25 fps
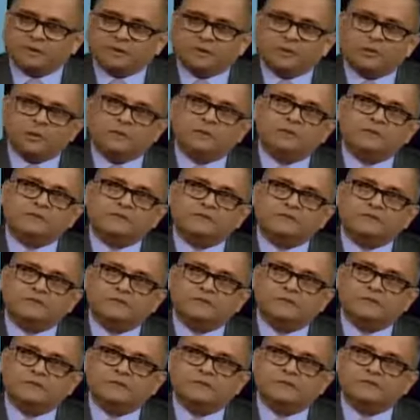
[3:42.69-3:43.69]
You know, I mean,
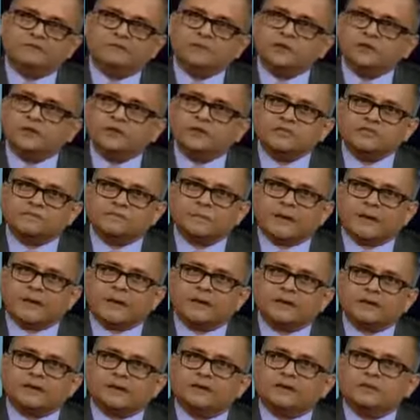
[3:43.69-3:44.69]
a few years
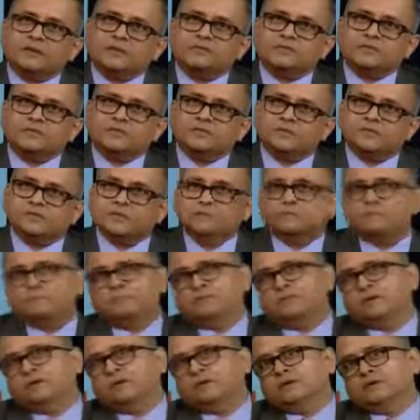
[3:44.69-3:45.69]
back with the
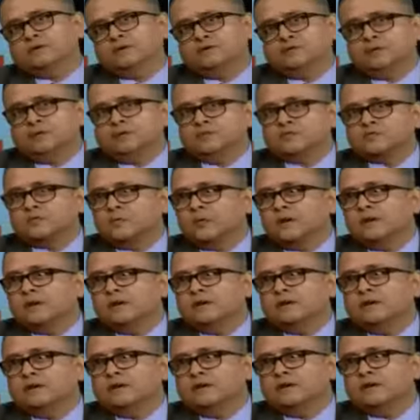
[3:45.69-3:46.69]
you know, the
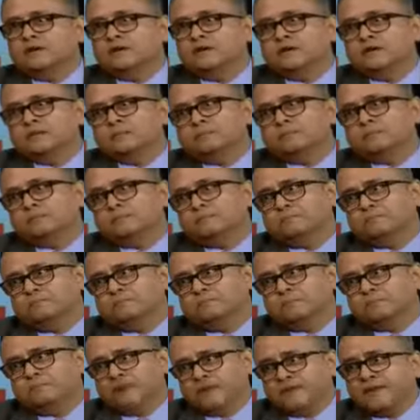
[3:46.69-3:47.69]
erstwhile
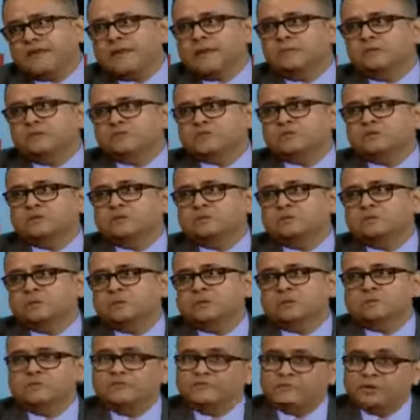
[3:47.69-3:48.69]
Planning Commission
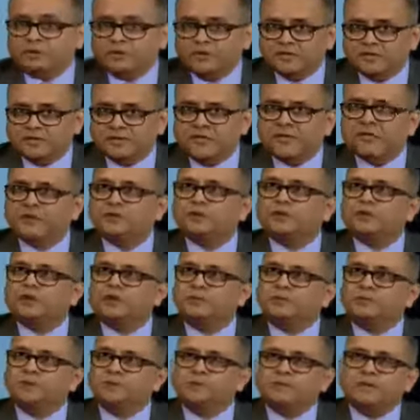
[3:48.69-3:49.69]
before NITI Aayog
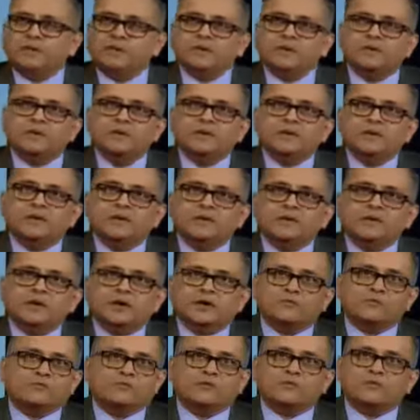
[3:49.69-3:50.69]
came into being, you know,
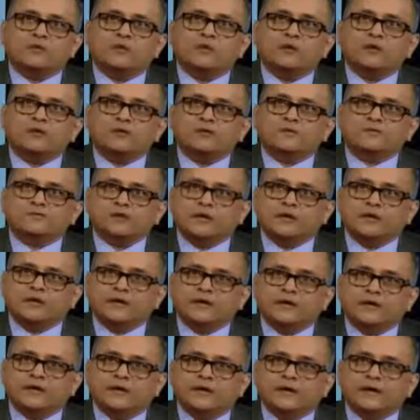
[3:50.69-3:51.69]
I was involved in a
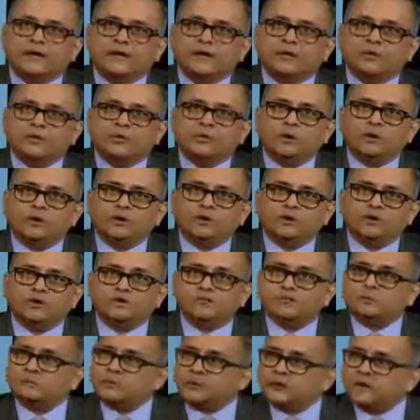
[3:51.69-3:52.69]
study, and to our
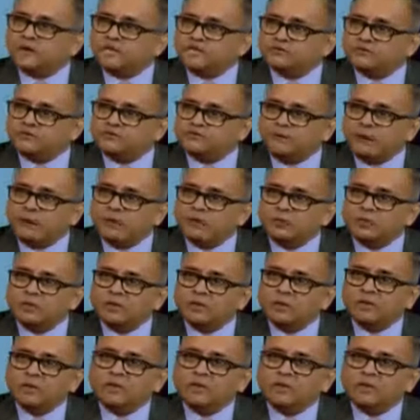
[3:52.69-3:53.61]
utter surprise, we found